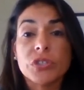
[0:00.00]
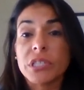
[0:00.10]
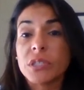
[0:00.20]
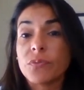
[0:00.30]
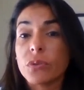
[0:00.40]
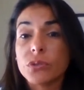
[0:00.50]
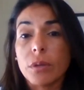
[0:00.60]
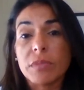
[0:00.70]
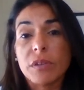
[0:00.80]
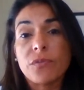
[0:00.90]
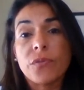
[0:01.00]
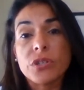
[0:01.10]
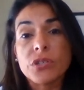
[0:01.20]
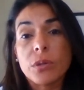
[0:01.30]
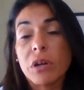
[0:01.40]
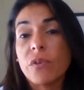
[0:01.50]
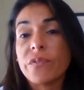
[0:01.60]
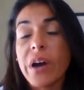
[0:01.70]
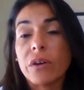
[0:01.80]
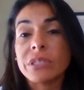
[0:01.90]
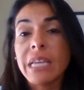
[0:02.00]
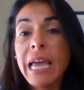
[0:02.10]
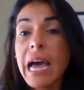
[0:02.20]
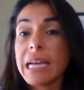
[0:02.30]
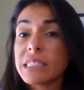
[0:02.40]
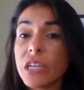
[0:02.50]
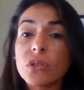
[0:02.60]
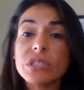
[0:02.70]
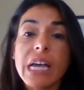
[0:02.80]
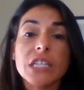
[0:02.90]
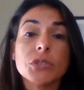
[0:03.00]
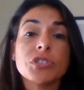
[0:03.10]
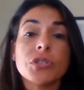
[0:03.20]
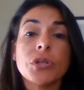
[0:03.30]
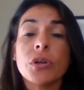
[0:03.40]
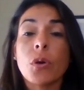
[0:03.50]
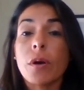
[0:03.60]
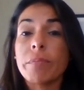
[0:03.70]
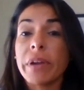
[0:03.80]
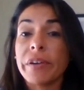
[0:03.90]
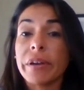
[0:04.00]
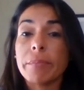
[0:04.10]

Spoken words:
which is something for someone who files a single tax return or